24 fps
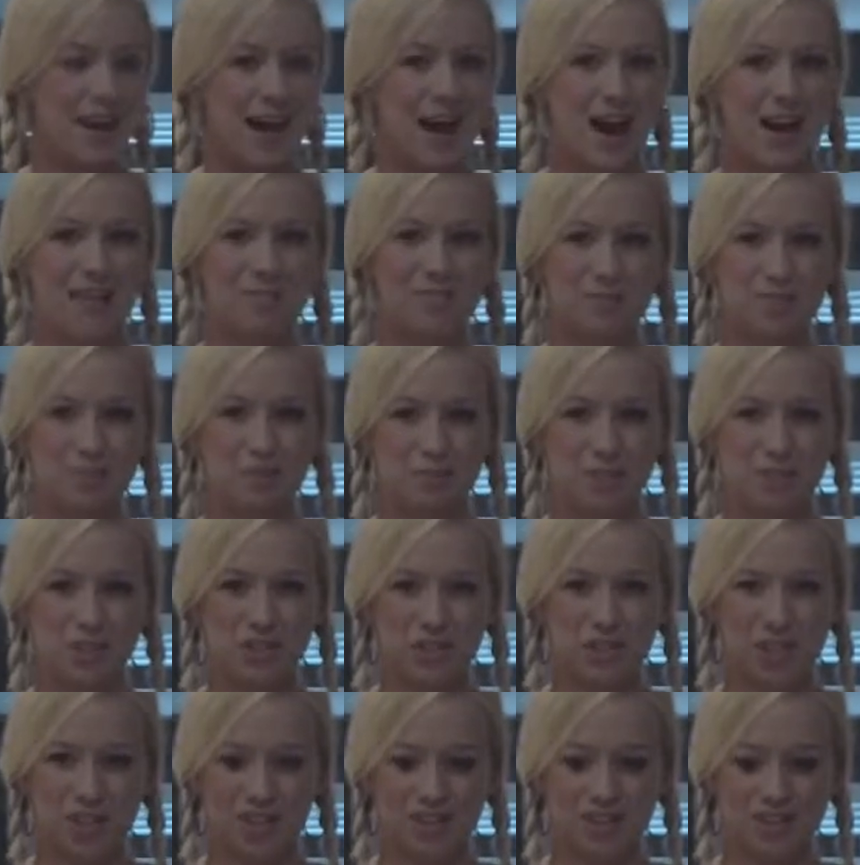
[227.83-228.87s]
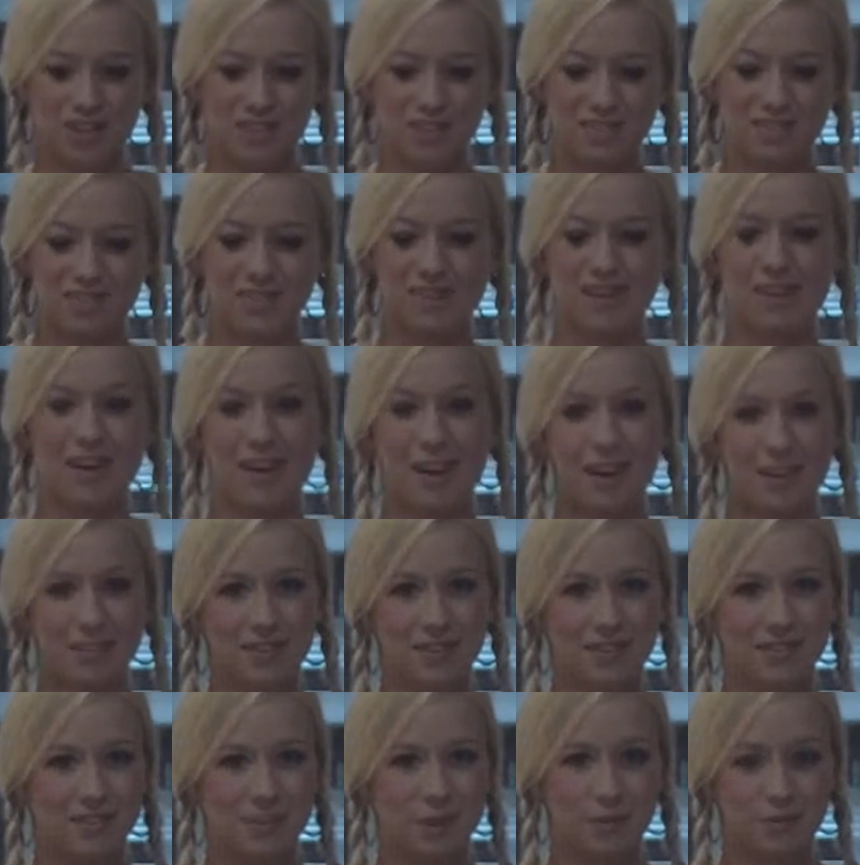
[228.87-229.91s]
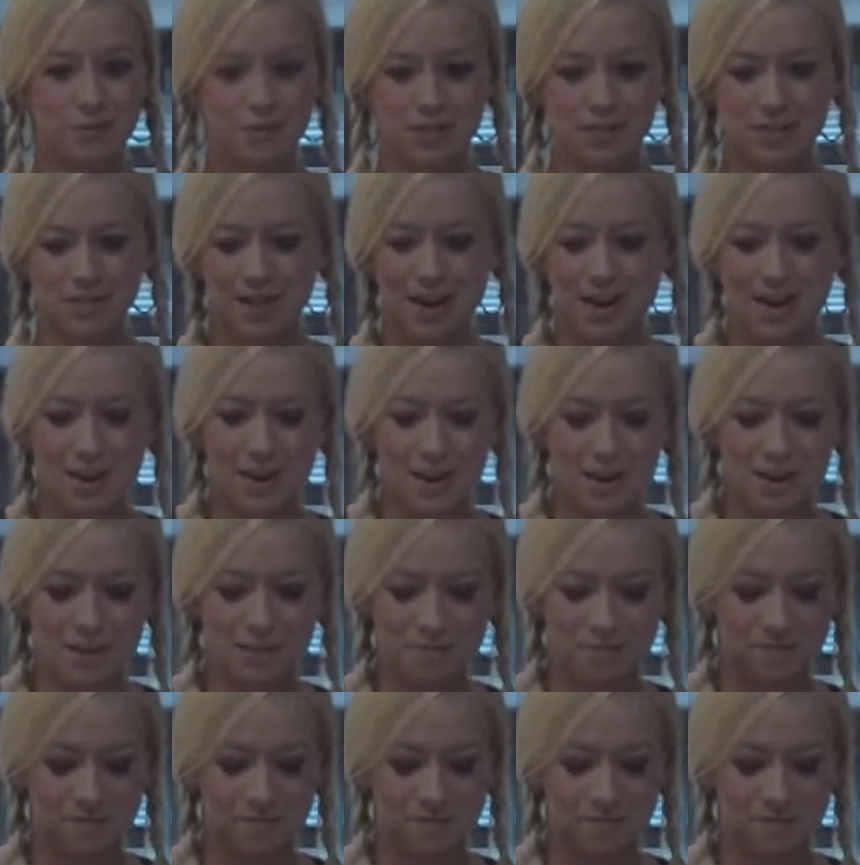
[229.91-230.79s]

half of them with chicken, and that's our first layer.